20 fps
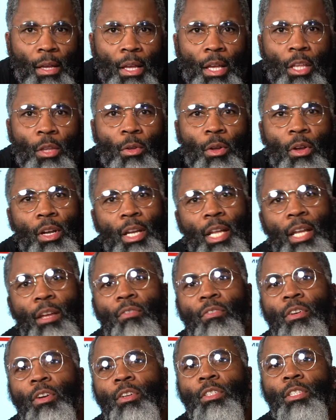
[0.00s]
You heard it here
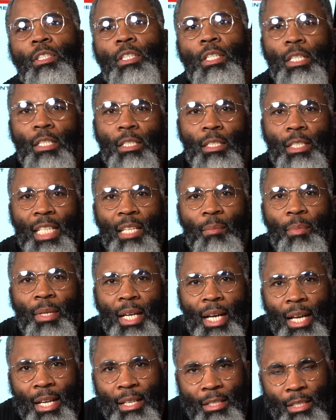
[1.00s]
first. It's
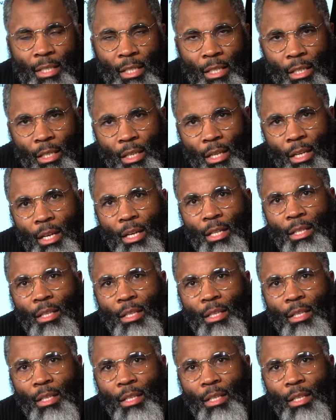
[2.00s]
TBISE, the